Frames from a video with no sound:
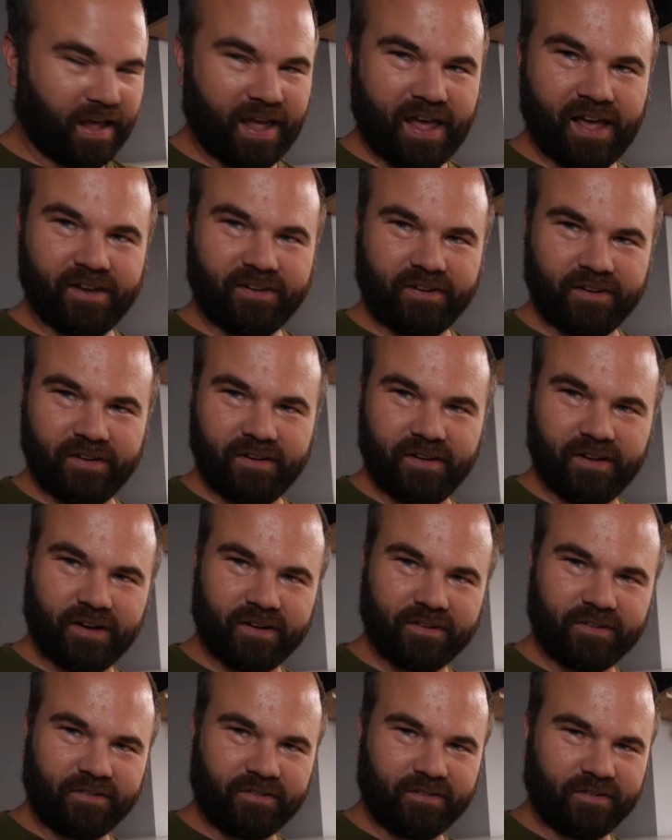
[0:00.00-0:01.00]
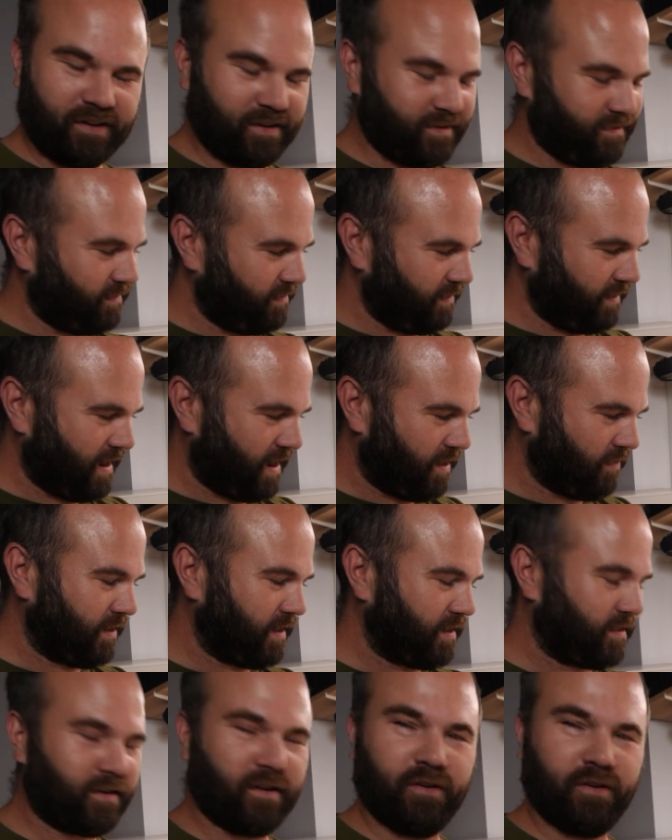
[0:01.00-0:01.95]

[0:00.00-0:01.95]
as a NAS and see how that